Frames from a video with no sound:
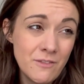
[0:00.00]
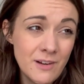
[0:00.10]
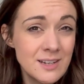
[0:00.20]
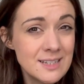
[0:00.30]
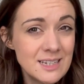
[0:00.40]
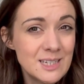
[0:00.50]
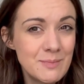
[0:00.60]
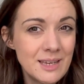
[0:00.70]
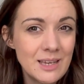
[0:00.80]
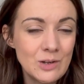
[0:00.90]
firstly to
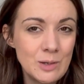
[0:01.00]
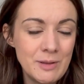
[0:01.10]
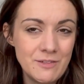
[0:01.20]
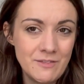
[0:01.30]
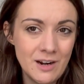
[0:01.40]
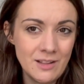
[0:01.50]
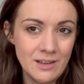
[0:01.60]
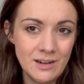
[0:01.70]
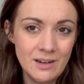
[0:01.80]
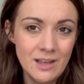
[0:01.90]
make it go a bit
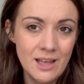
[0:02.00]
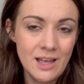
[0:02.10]
further,